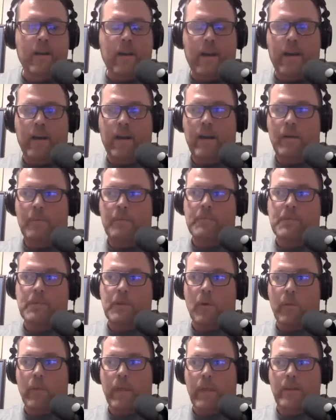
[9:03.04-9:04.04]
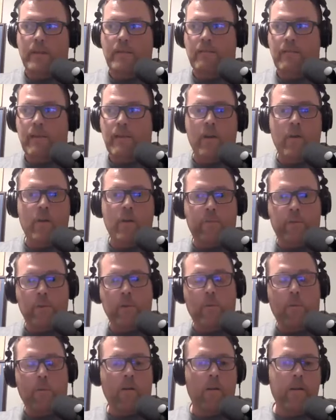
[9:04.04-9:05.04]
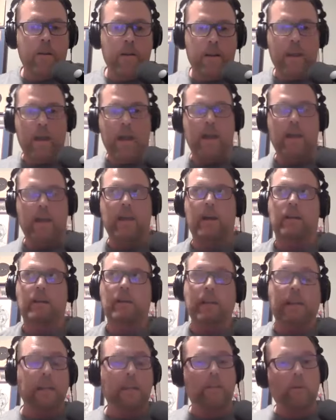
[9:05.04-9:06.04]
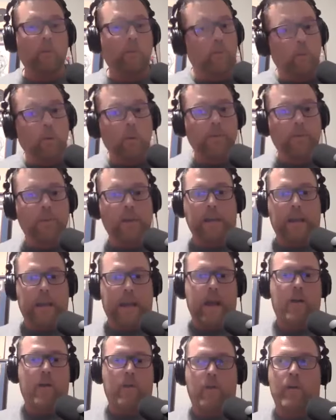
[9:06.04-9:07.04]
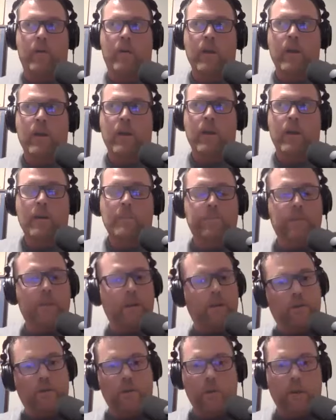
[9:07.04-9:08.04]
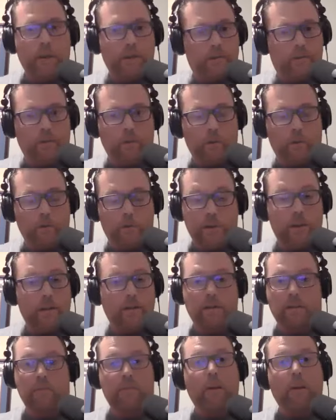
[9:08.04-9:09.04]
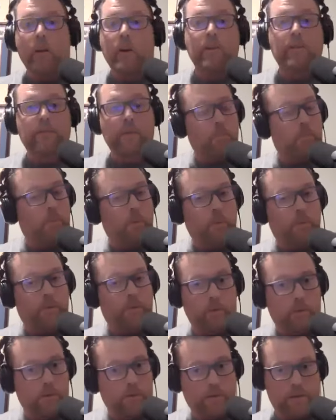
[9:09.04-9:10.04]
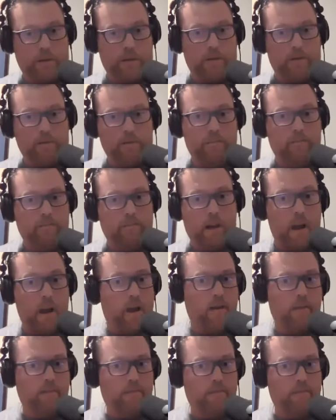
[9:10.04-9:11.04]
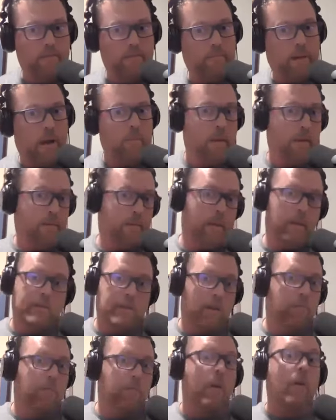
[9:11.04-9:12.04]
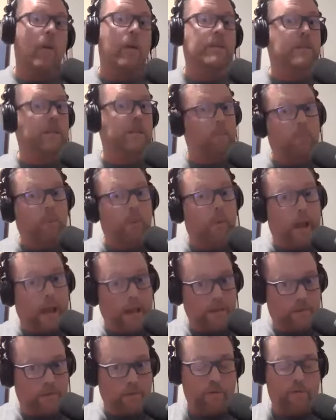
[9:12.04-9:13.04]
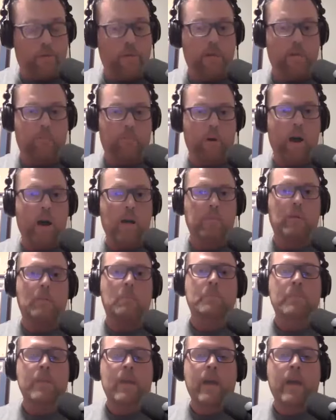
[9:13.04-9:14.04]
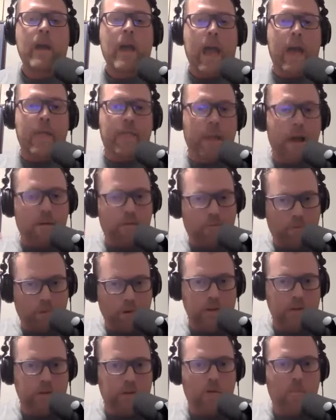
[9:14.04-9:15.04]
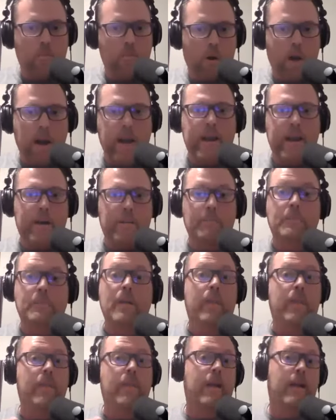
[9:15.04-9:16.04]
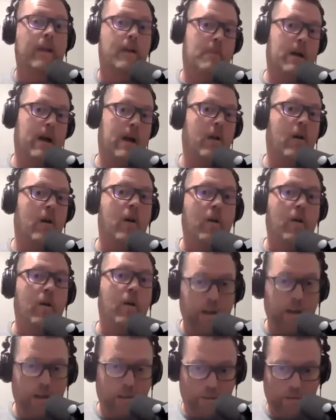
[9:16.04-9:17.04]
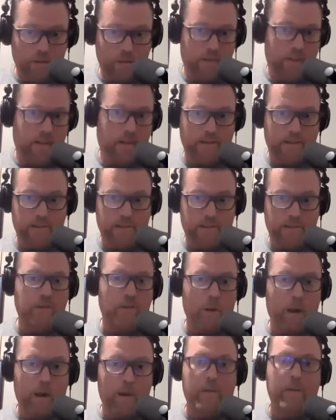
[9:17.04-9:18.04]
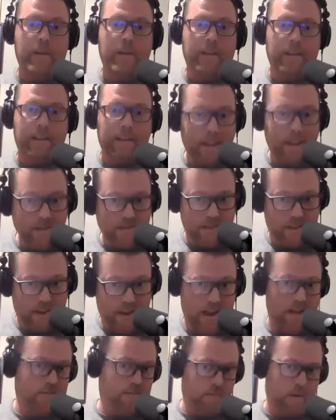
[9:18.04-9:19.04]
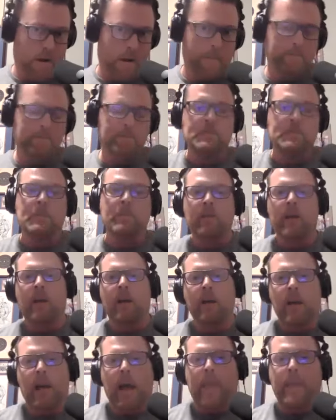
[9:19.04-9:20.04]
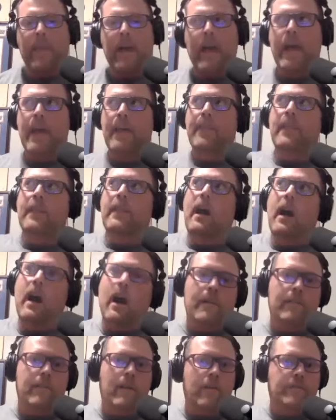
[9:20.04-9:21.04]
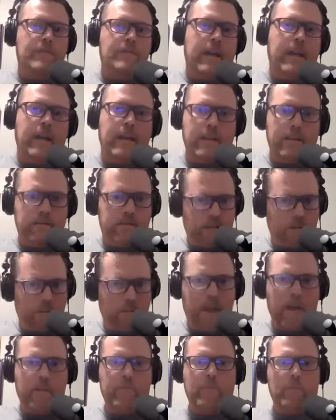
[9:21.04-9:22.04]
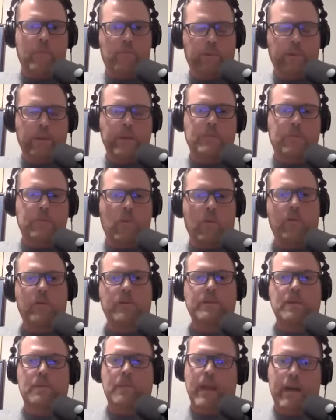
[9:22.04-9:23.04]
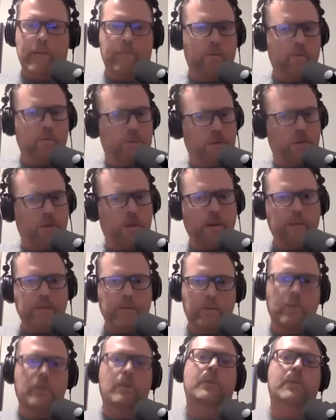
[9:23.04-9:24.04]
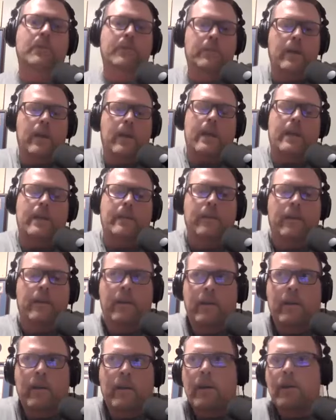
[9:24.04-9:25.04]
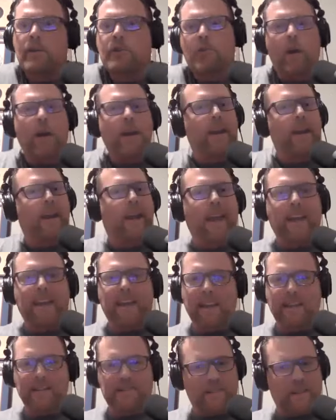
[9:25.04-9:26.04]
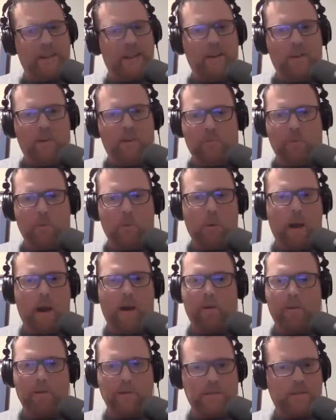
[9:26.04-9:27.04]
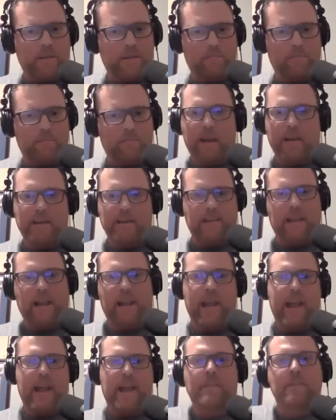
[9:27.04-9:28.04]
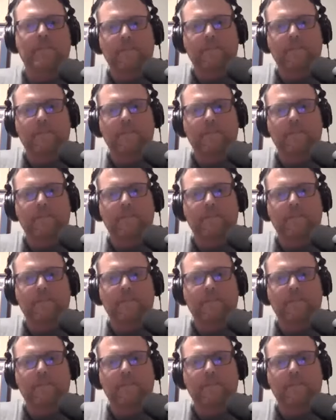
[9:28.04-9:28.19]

uh, so that you know if you are in an, a lethal force encounter the shooting solution is a very simple solution right mm-hmm. i mm. mean it's a very simple answer to the problem and that frees your brain up to think about all the other things surrounding the incident right and that and I've, I've taken some of that from police work some of that from shooting schools and tried to condense it into four hours as best i can